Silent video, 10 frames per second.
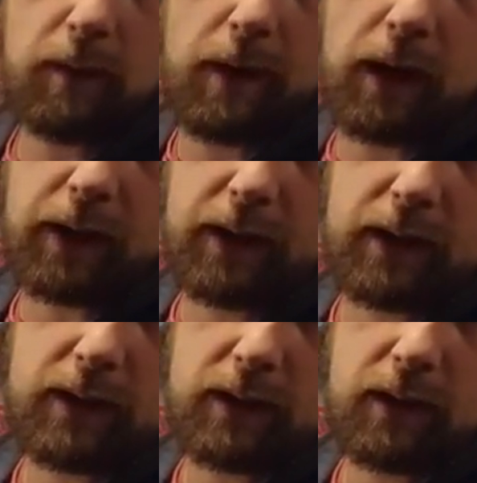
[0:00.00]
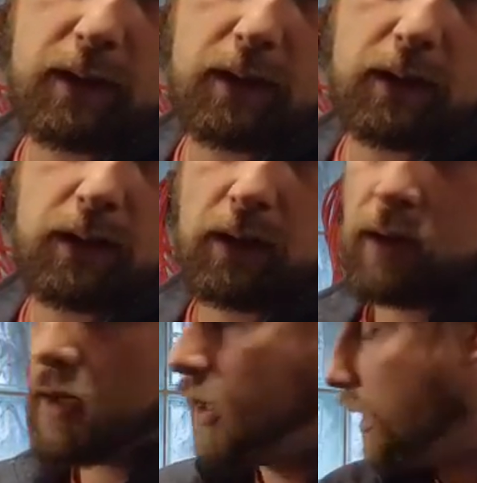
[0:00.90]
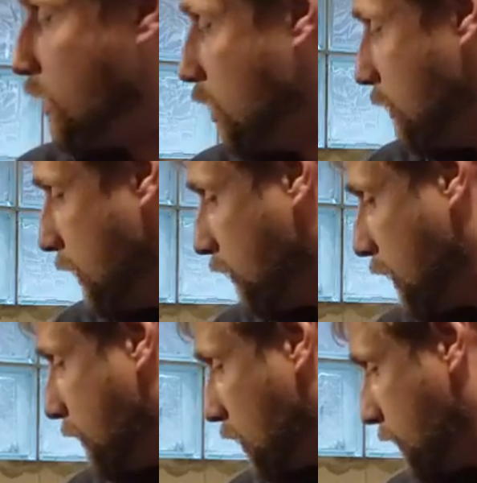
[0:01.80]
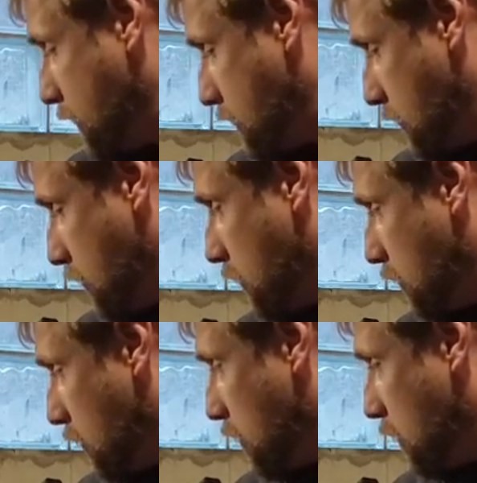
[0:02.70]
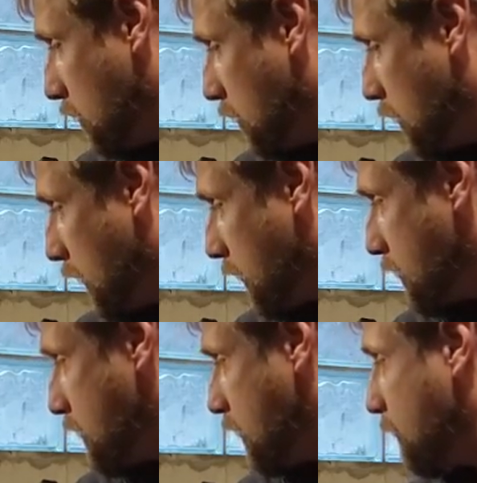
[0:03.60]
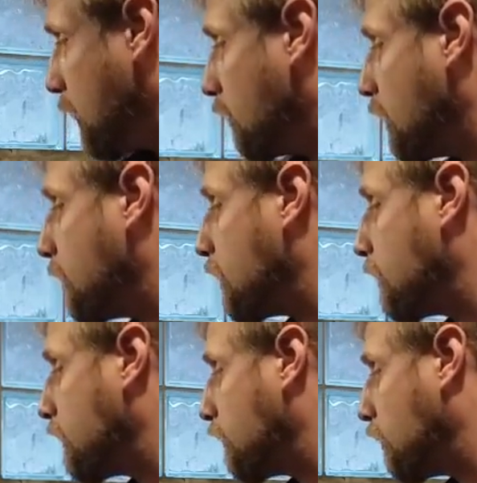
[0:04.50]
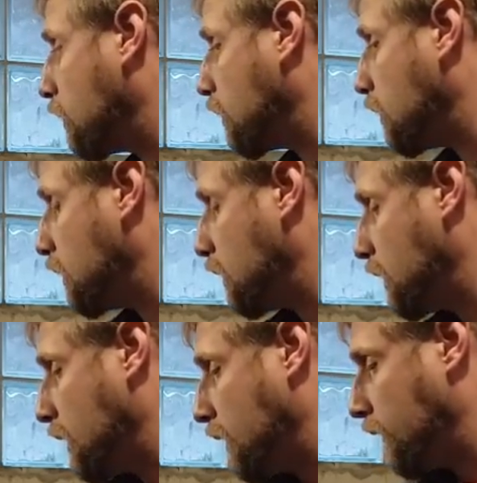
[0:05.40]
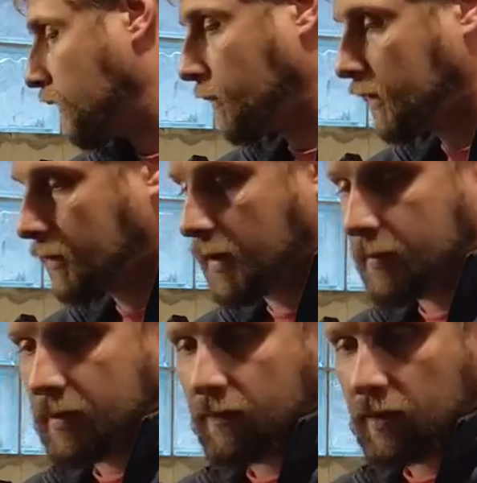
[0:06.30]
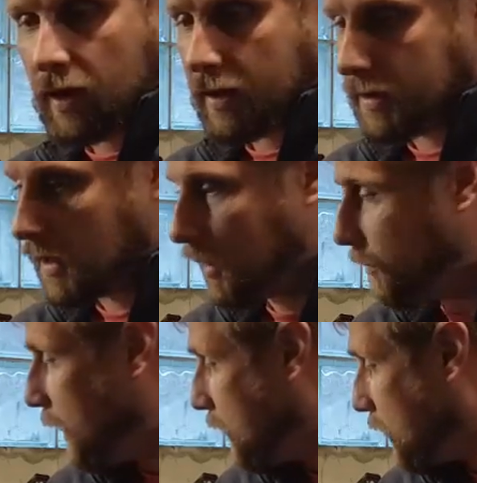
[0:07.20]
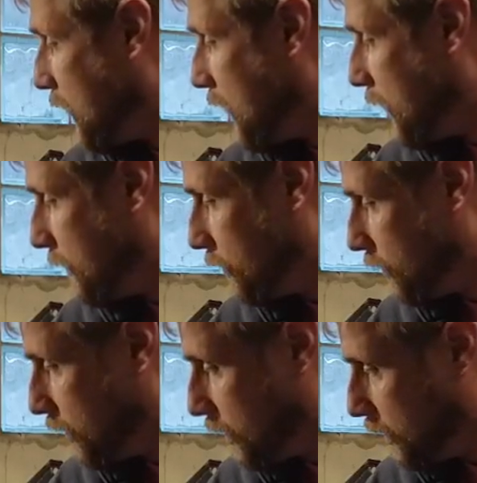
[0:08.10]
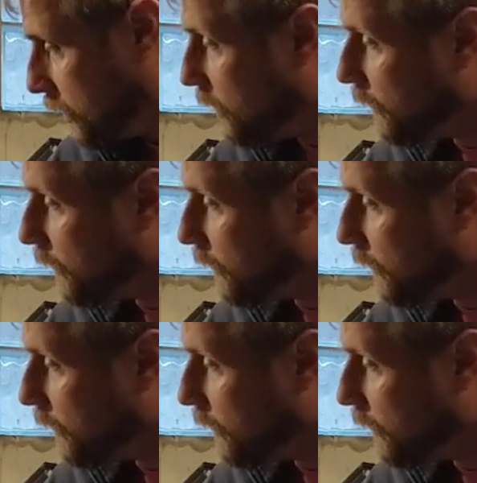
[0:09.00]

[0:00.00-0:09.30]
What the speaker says: about like this. Could be repurposed. I could see it being repurposed for something maybe even like a pedicab or